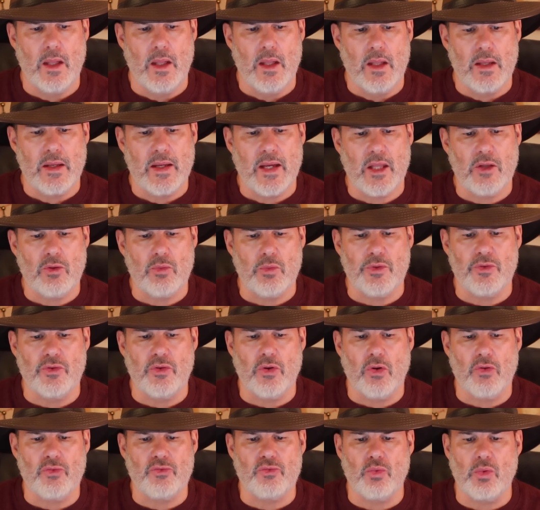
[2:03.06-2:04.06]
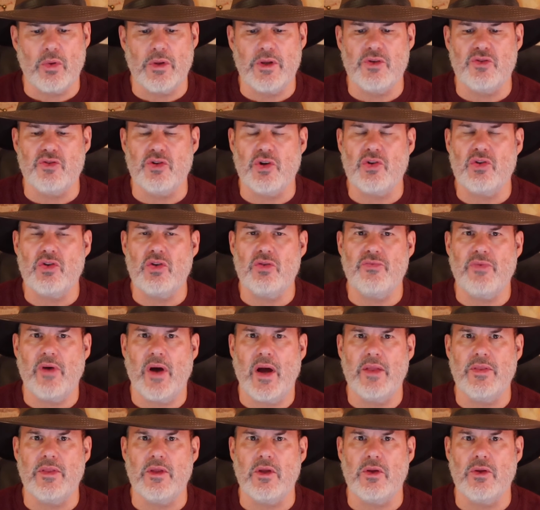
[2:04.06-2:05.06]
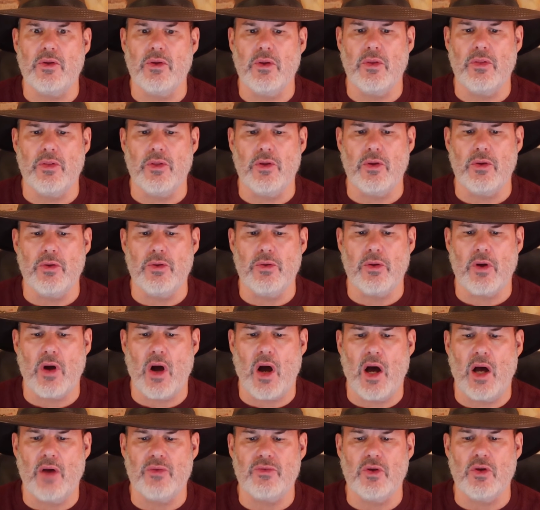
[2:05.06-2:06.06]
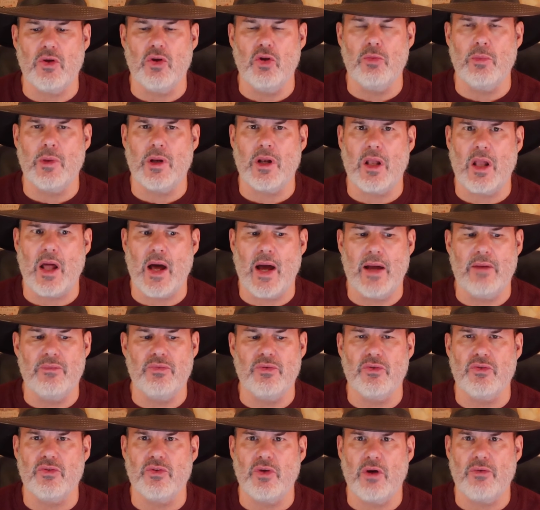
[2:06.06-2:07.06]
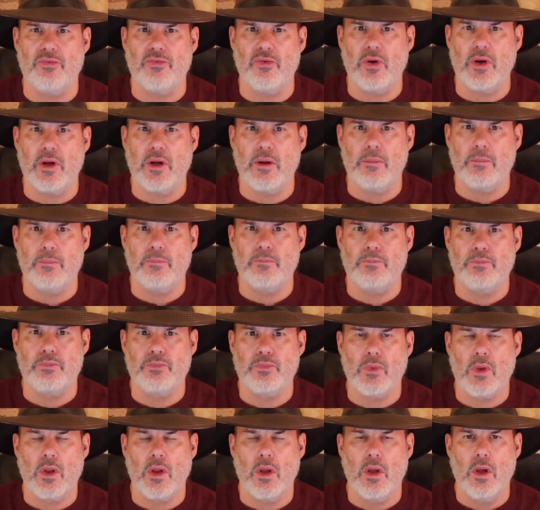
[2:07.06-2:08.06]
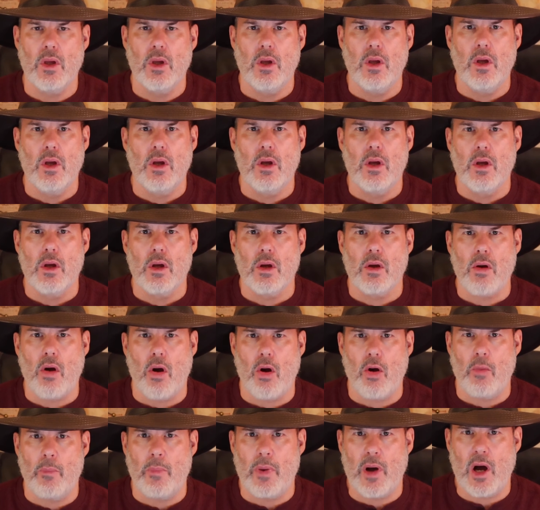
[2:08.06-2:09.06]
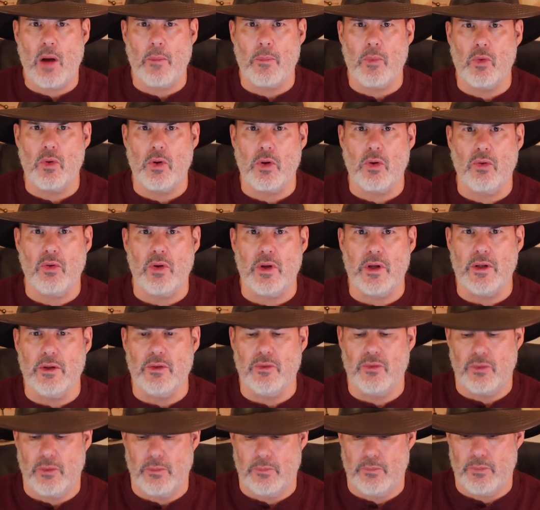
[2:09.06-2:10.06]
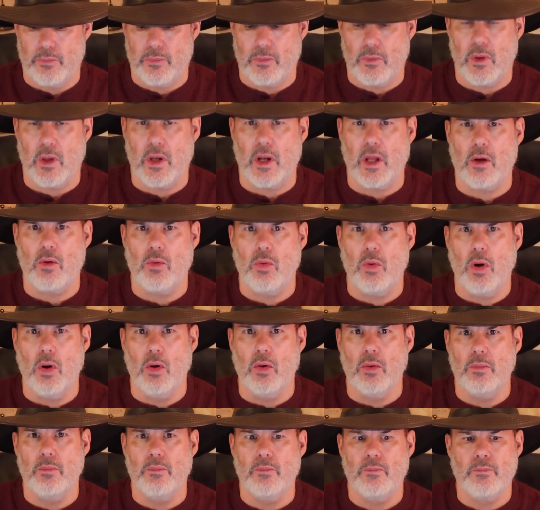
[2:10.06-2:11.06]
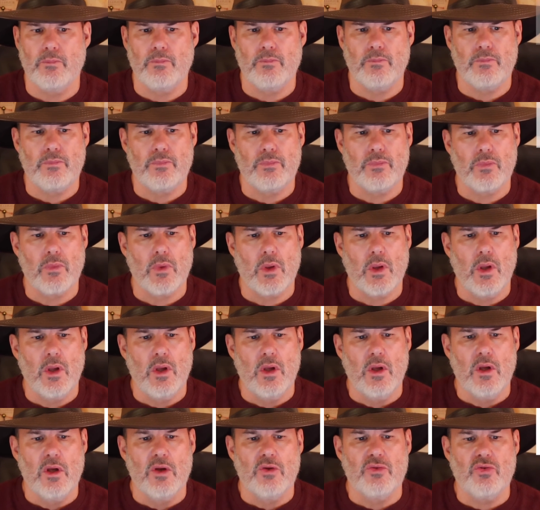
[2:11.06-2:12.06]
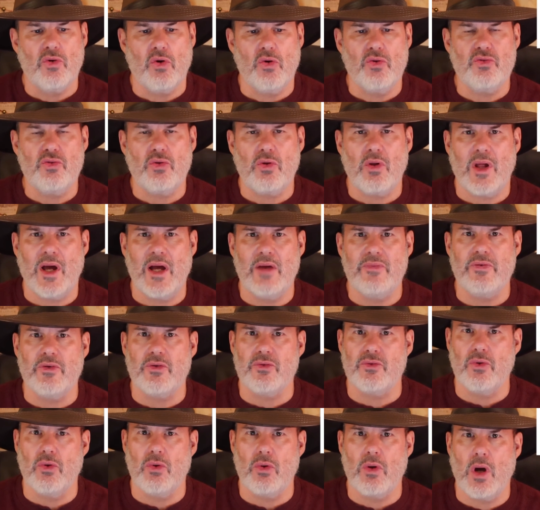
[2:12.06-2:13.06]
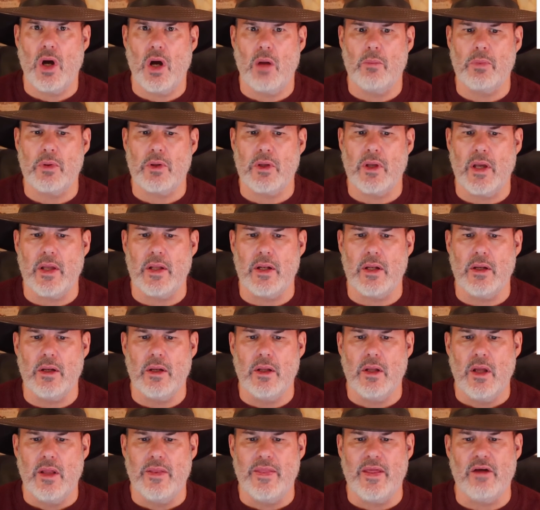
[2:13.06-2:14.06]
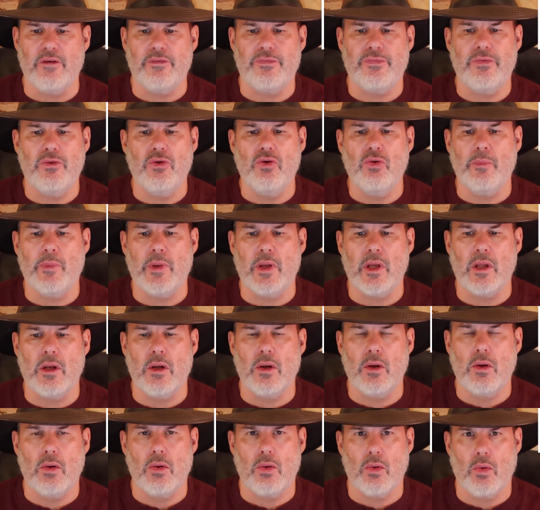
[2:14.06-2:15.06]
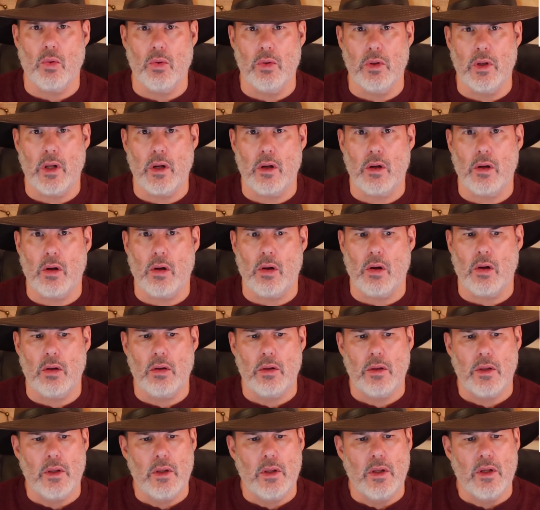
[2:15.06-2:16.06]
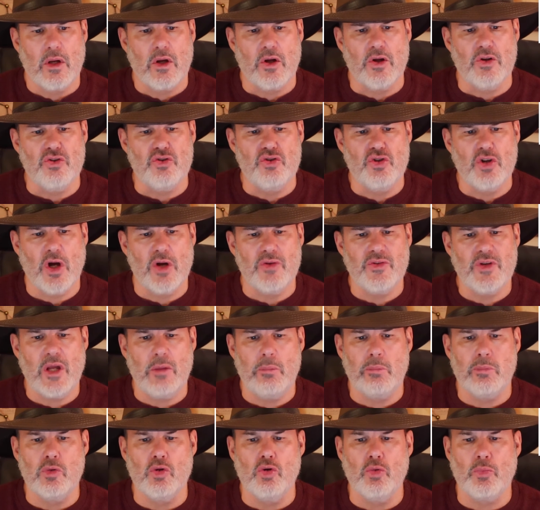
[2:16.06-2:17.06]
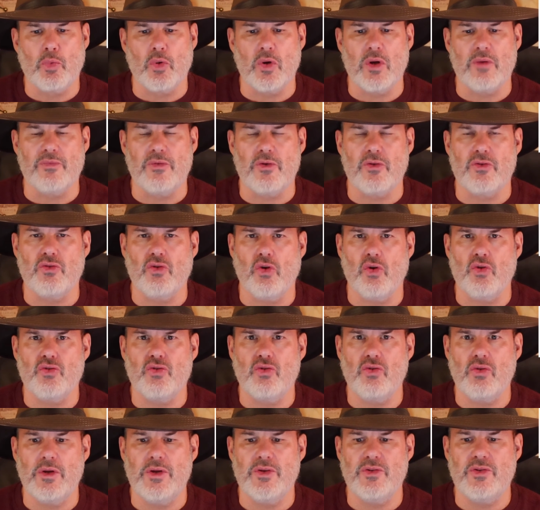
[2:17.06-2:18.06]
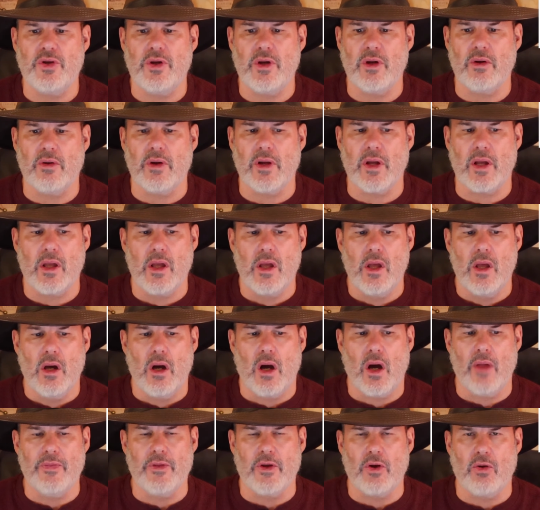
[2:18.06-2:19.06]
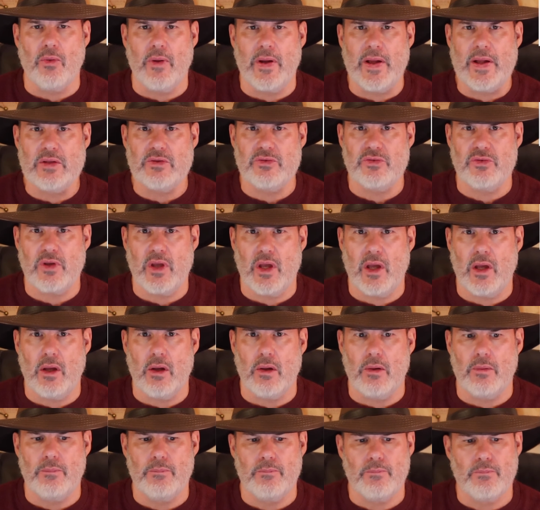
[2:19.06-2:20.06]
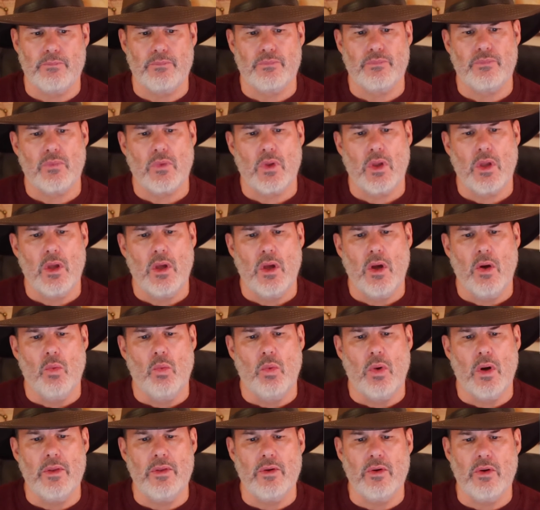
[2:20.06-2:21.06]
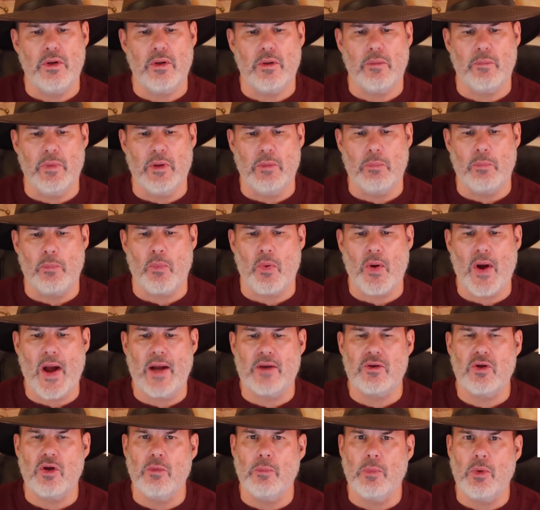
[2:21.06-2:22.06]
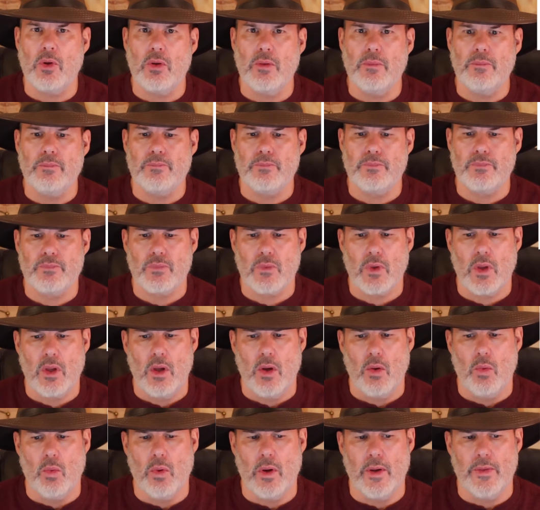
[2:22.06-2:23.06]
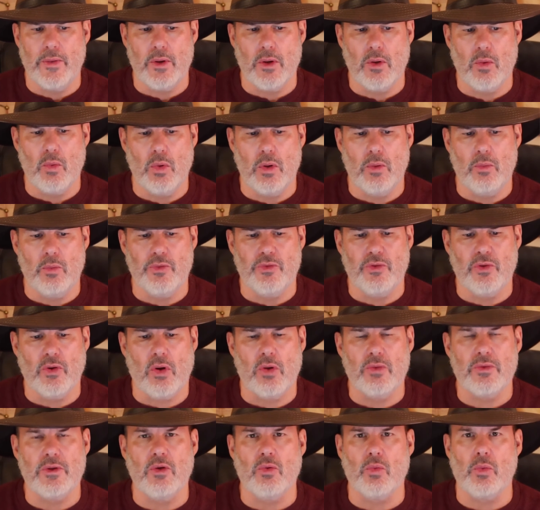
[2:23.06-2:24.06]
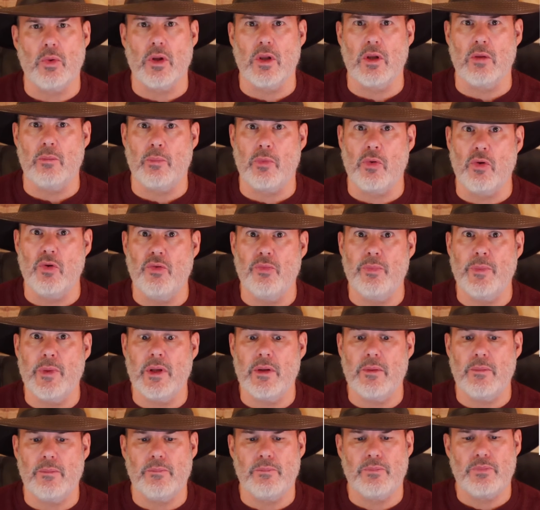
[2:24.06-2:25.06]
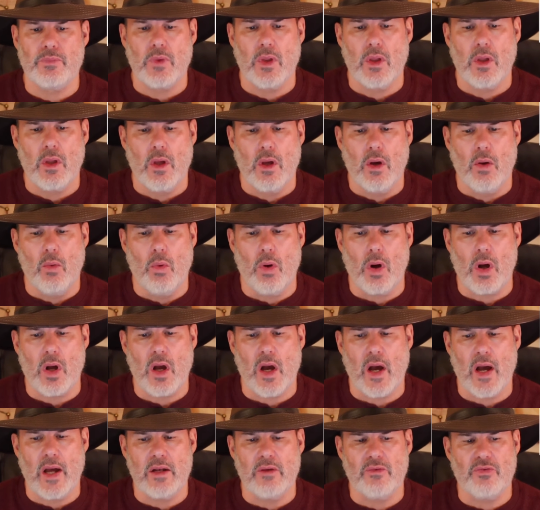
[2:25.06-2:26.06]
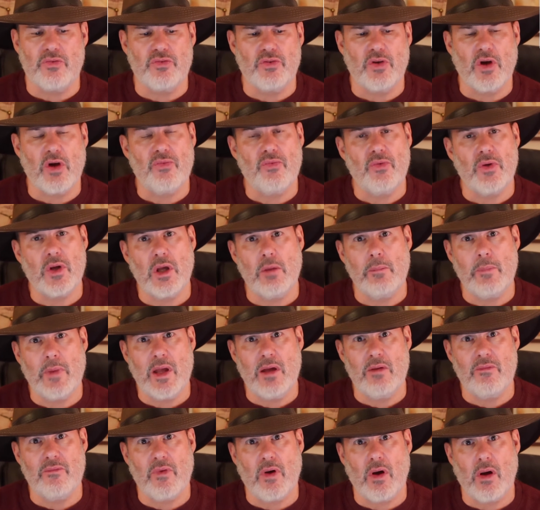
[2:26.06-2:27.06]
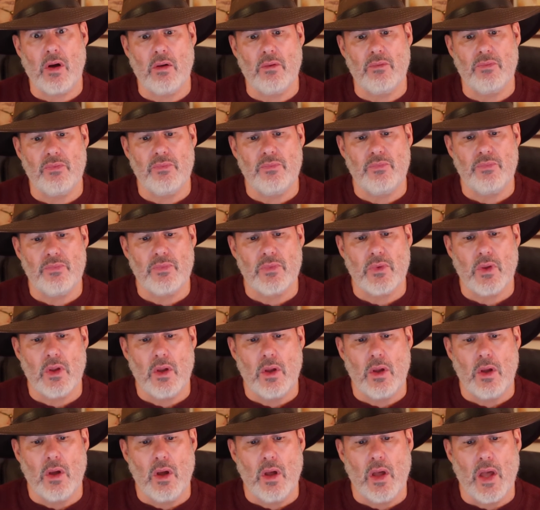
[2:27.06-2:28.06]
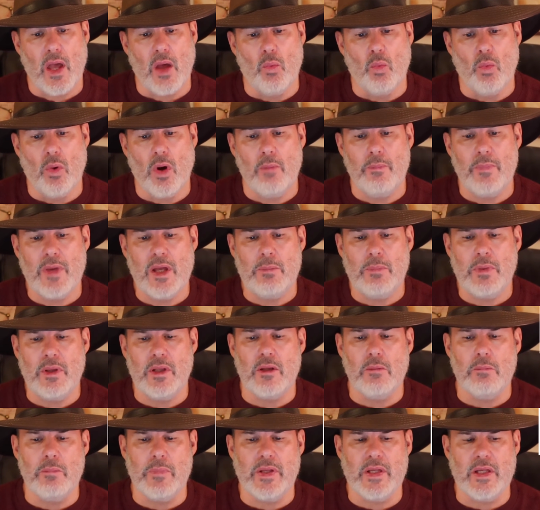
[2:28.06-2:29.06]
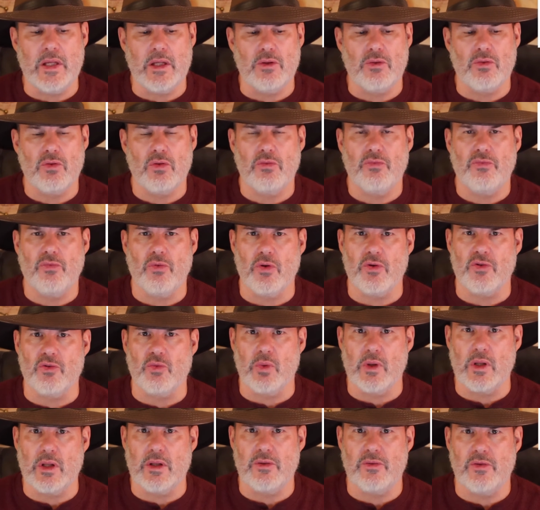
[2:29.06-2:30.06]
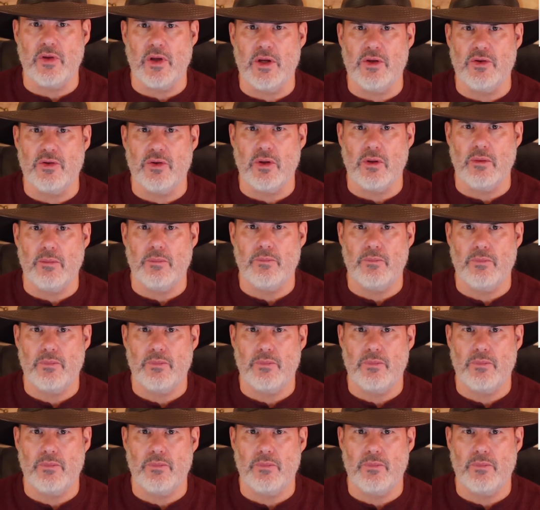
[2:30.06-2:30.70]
Can the results really justify the cost in human lives and suffering? Karl Popper agrees, and I quote, "Social life is so complicated that few men, or none at all, could judge a blueprint for social engineering on the grand scale. Whether it be practicable, whether it would result in real improvement, what kind of suffering it may involve, and what may be the means for its realization."